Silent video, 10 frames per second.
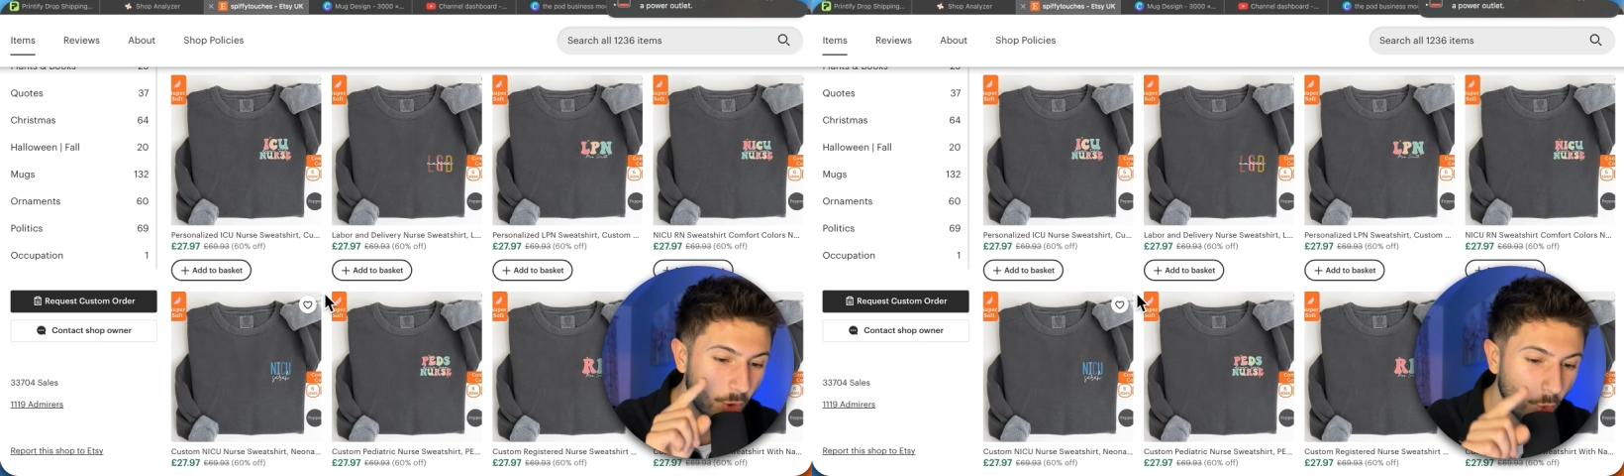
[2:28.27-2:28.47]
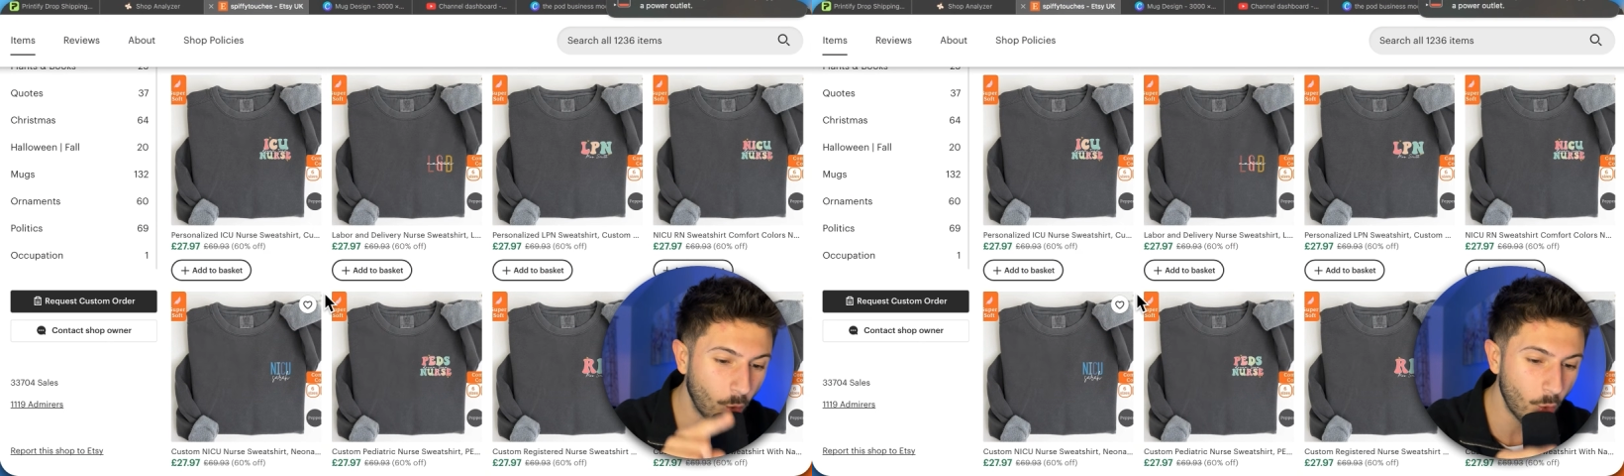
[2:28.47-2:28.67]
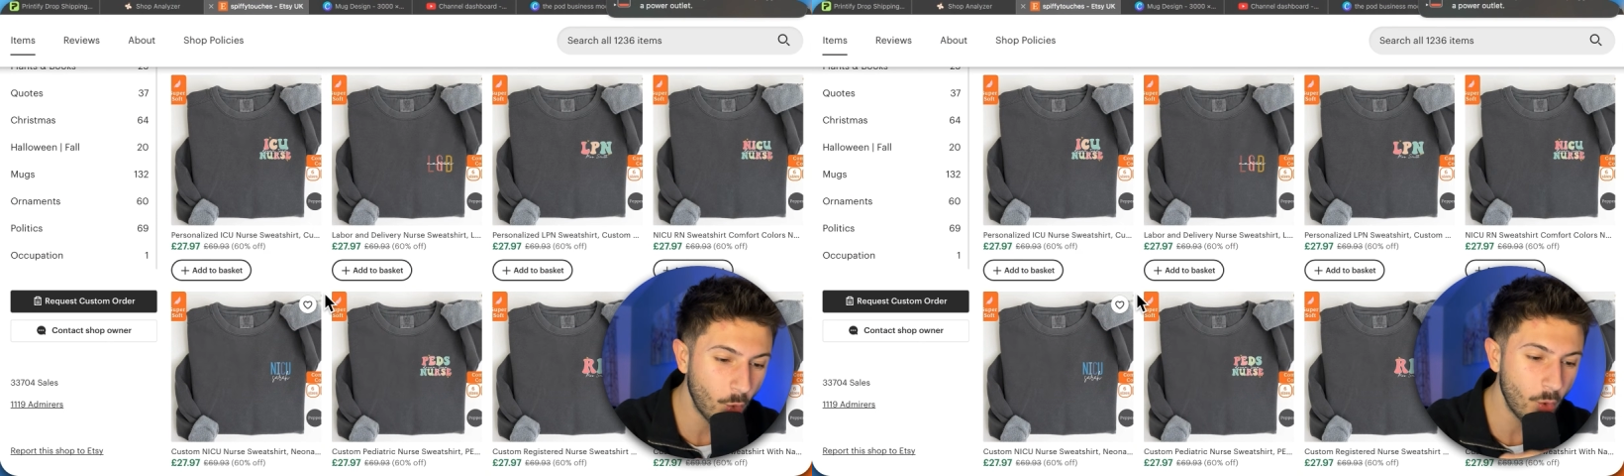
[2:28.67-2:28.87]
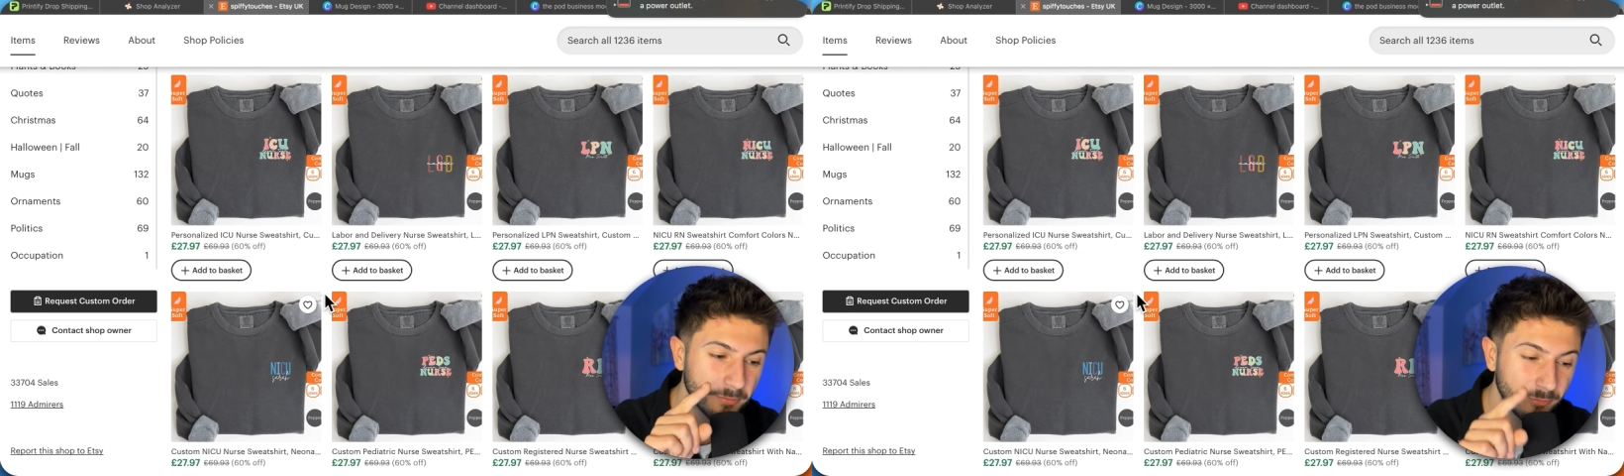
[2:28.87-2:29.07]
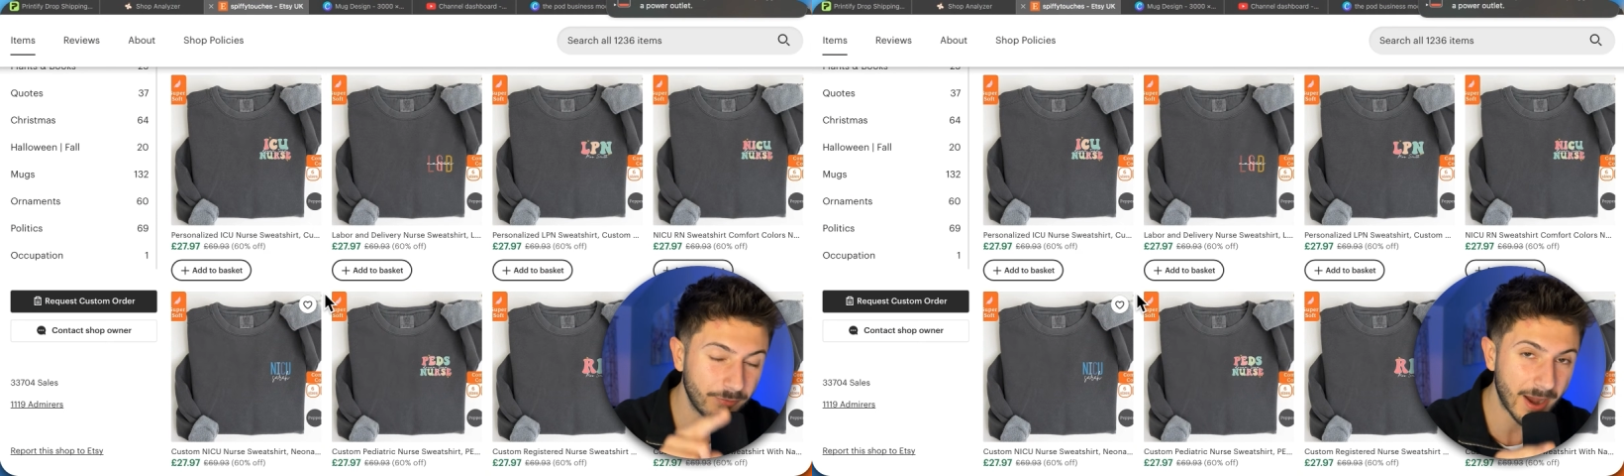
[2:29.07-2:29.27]
all
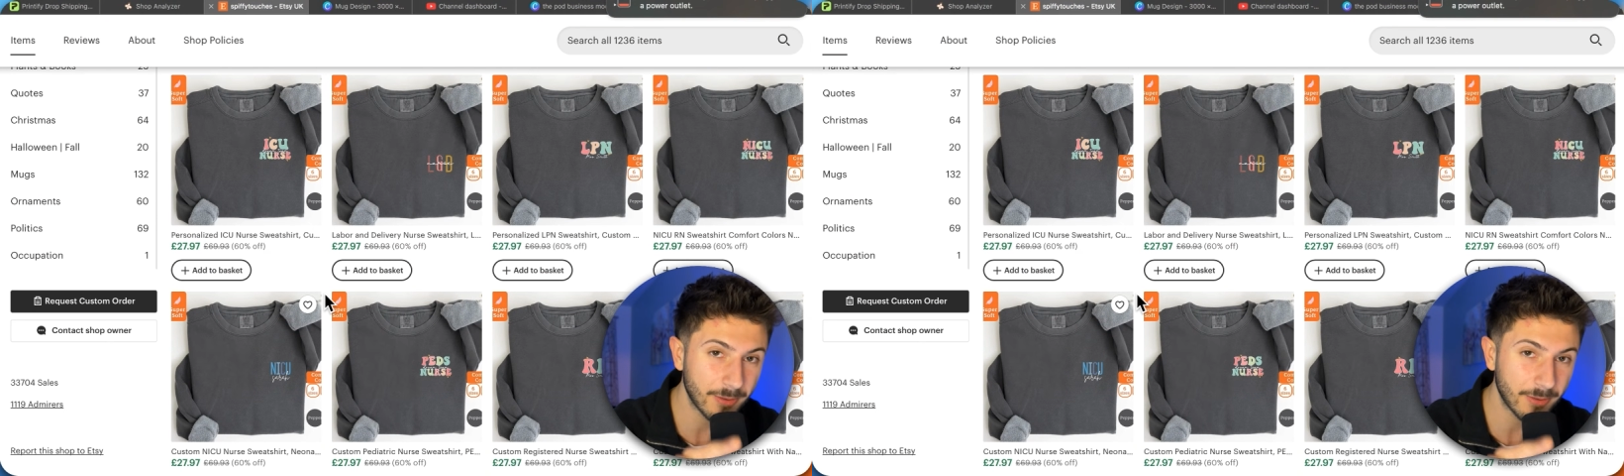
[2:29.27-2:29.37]
very